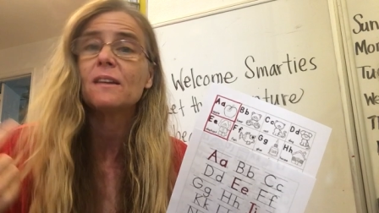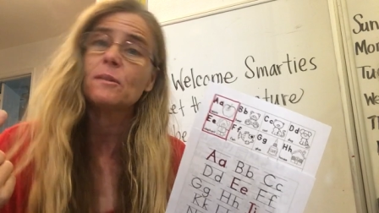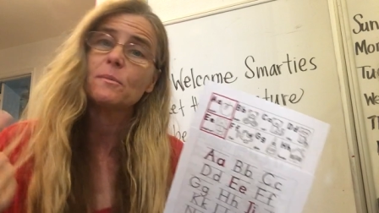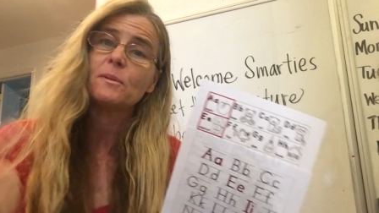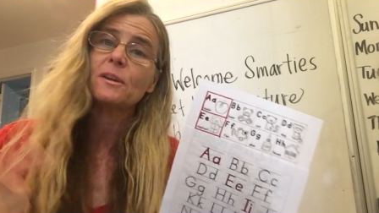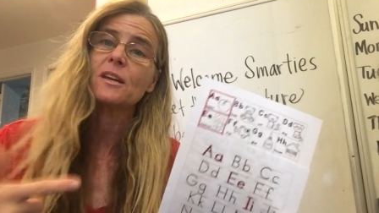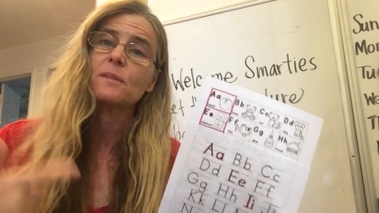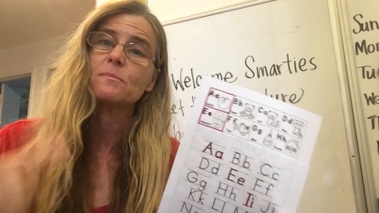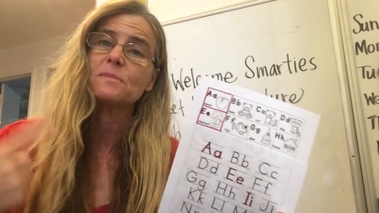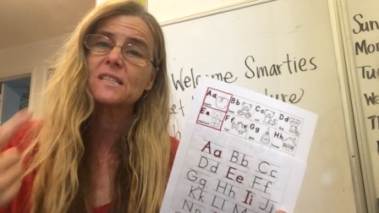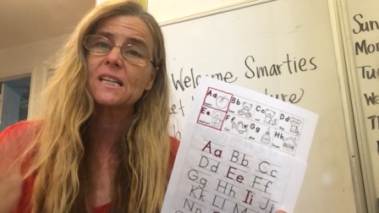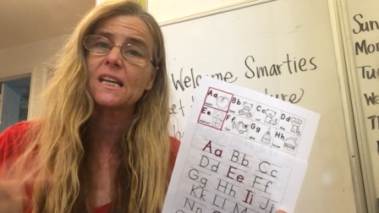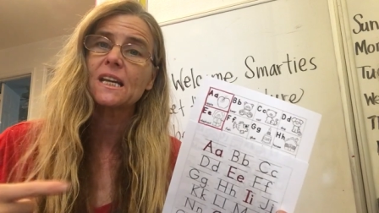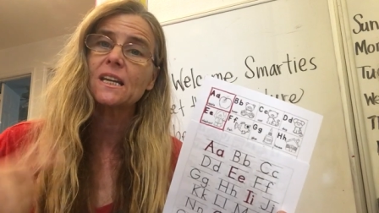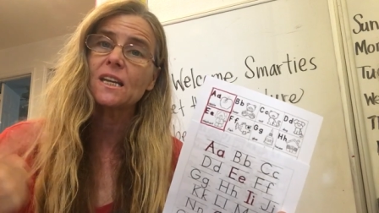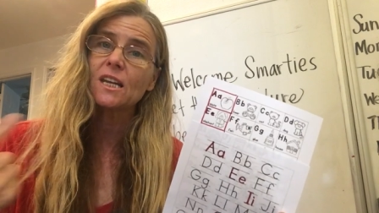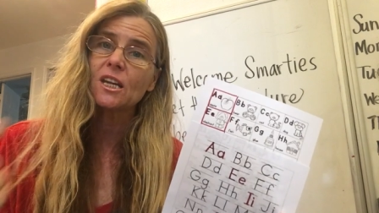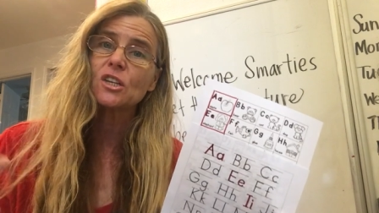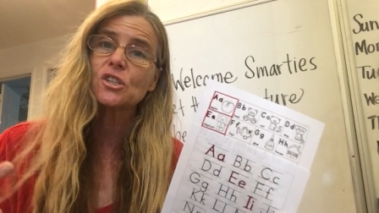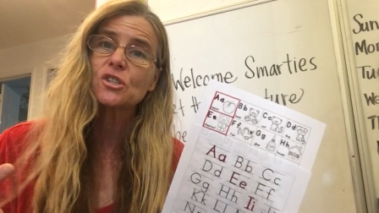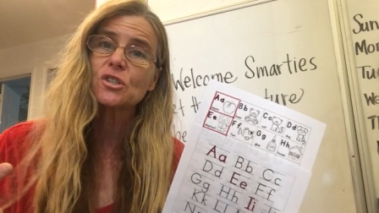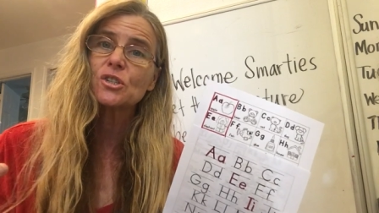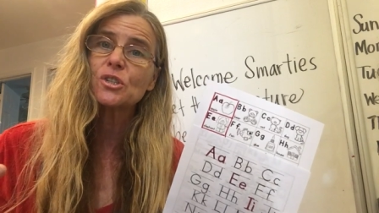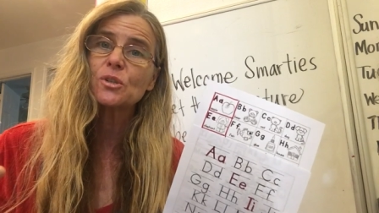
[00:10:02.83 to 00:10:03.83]
that it becomes second
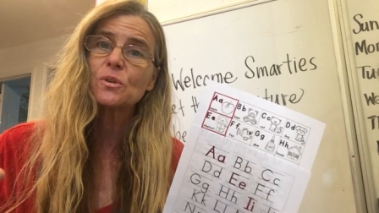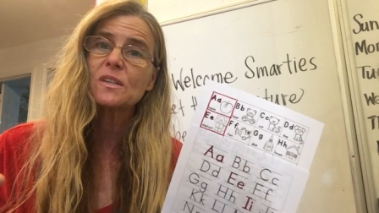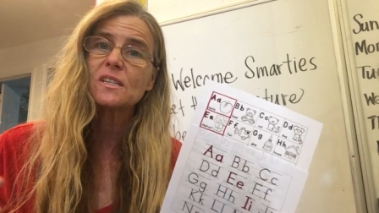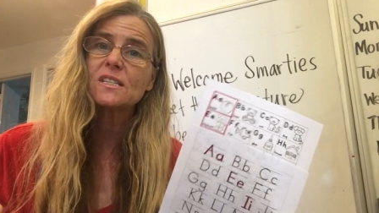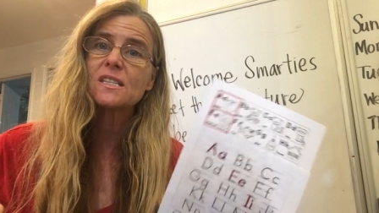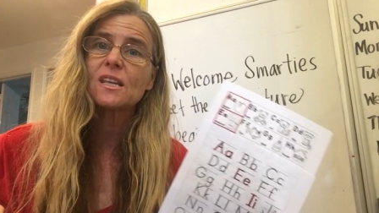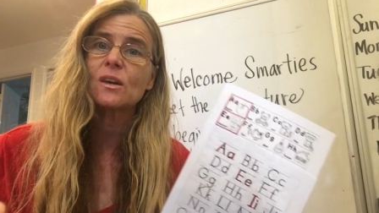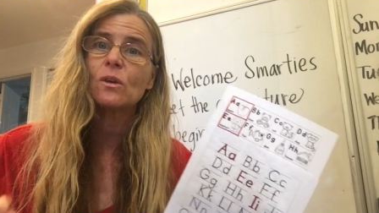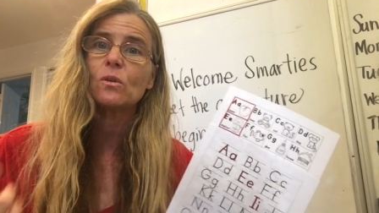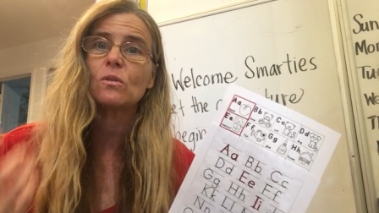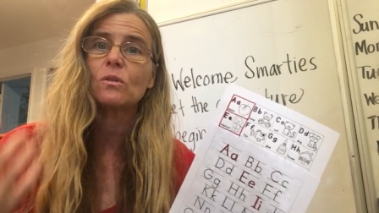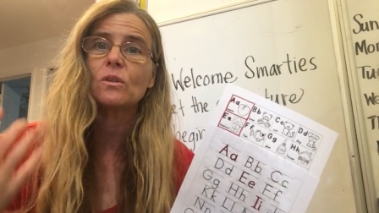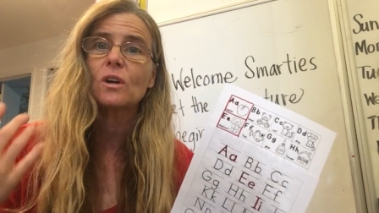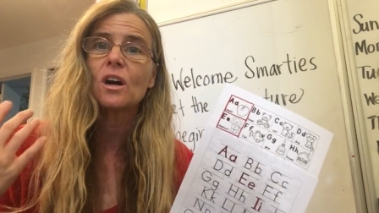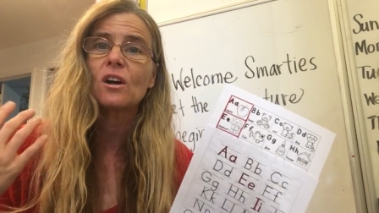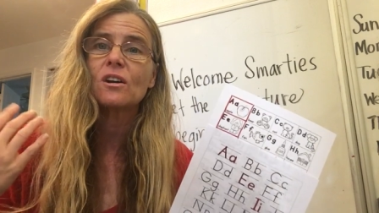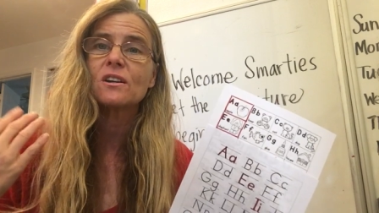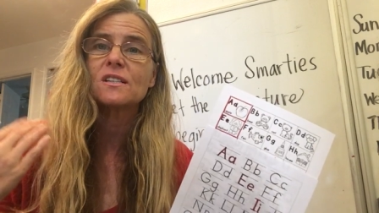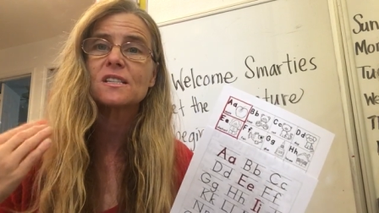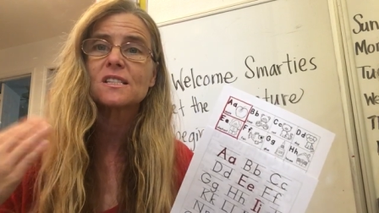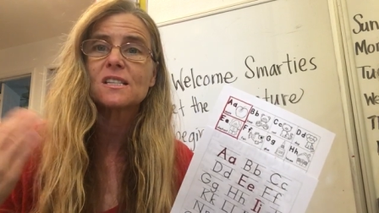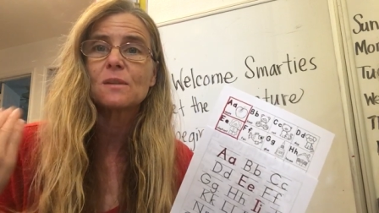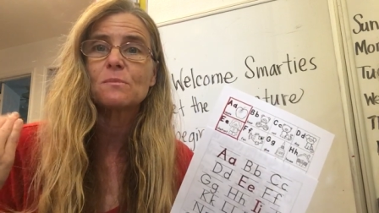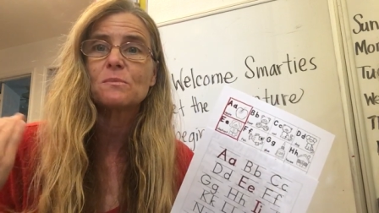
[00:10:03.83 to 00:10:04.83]
nature to us that
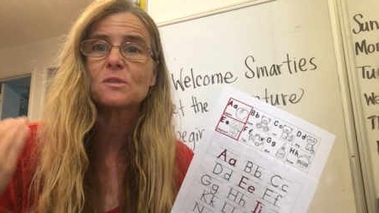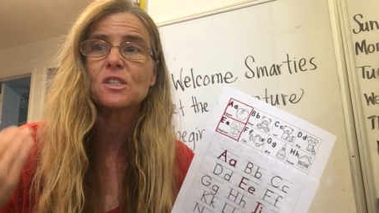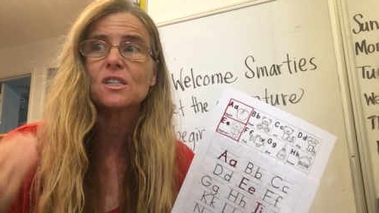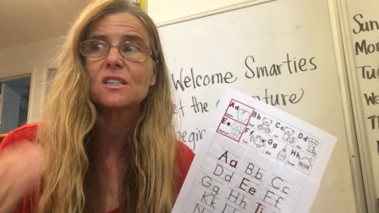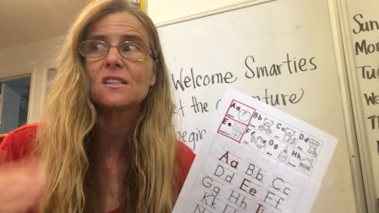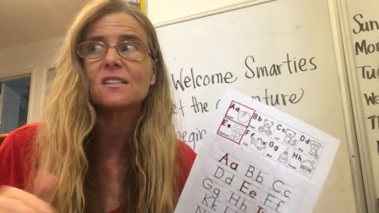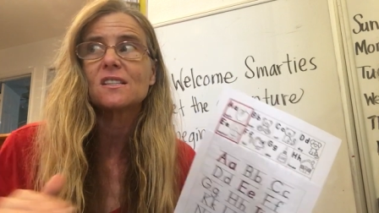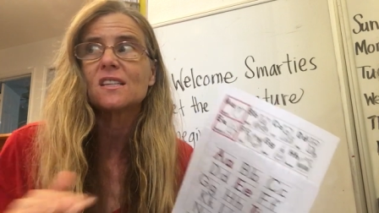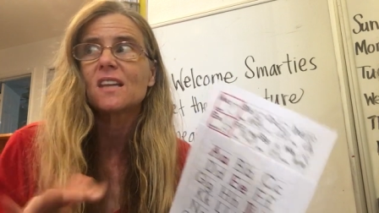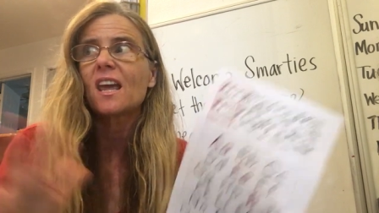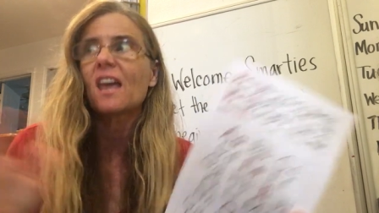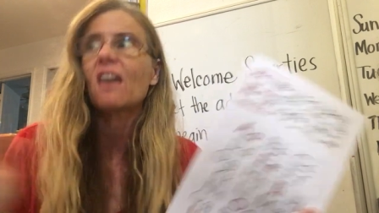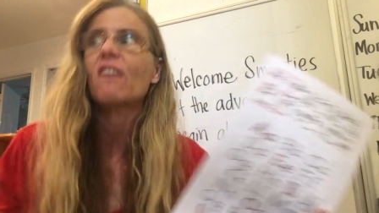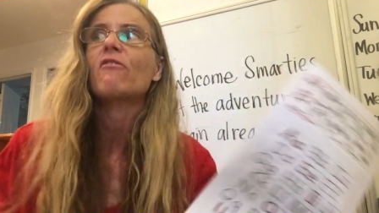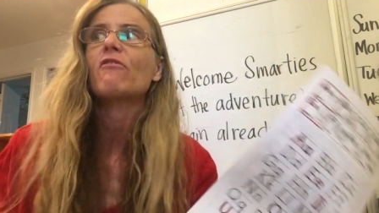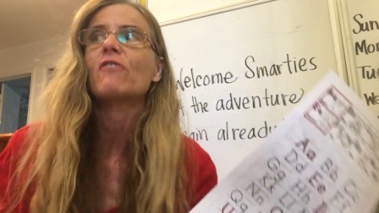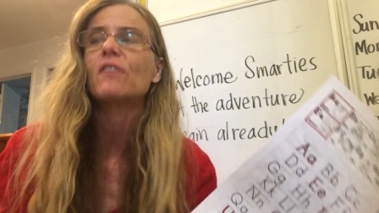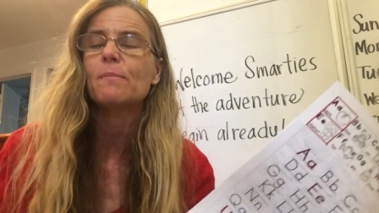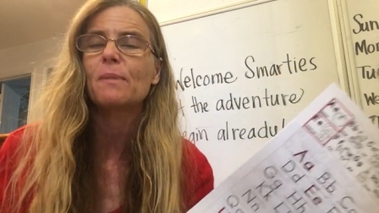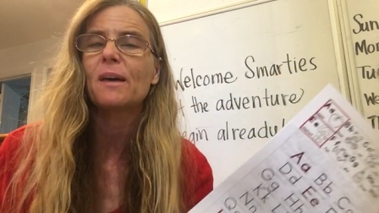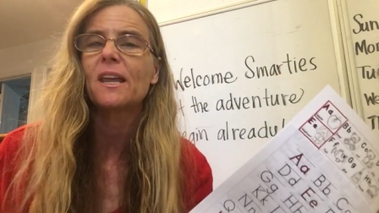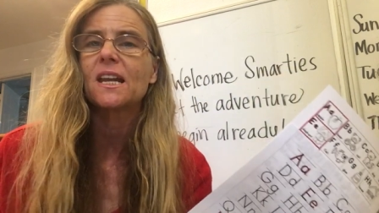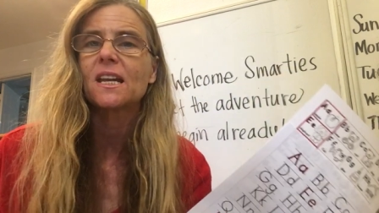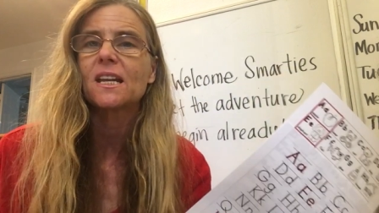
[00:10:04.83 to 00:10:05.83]
our assumption is
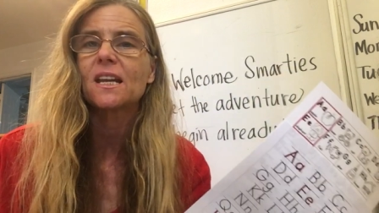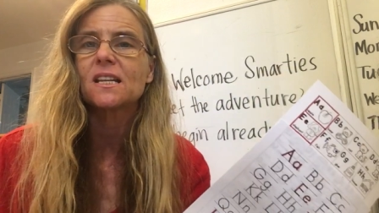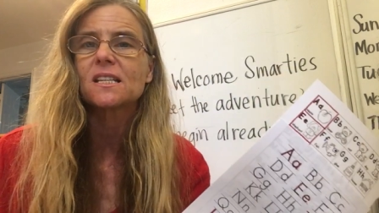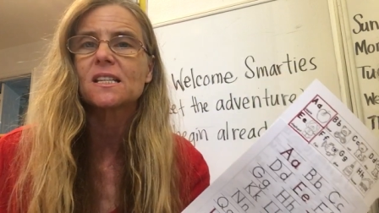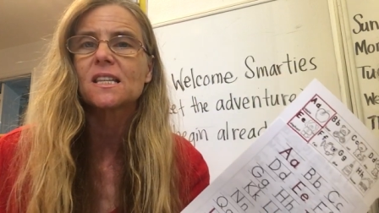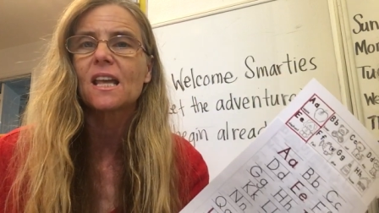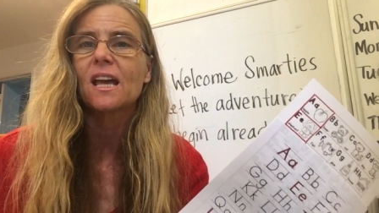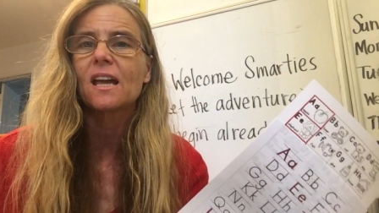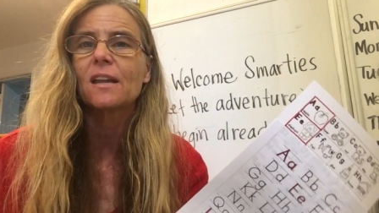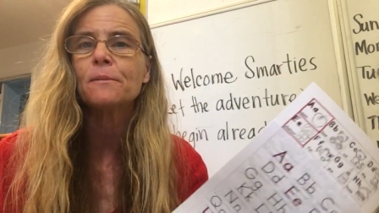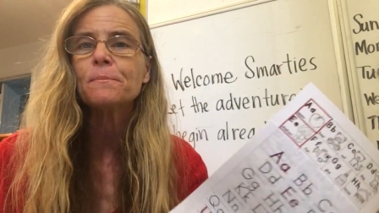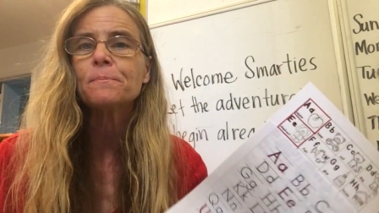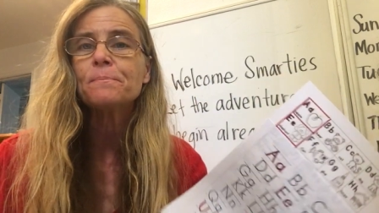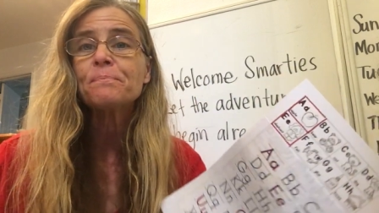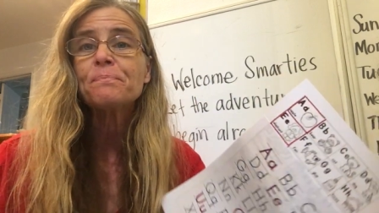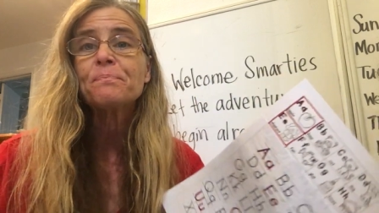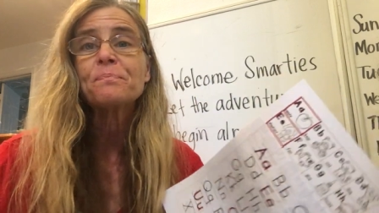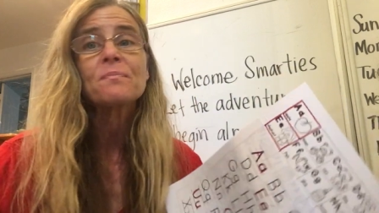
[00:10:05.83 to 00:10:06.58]
everybody does that.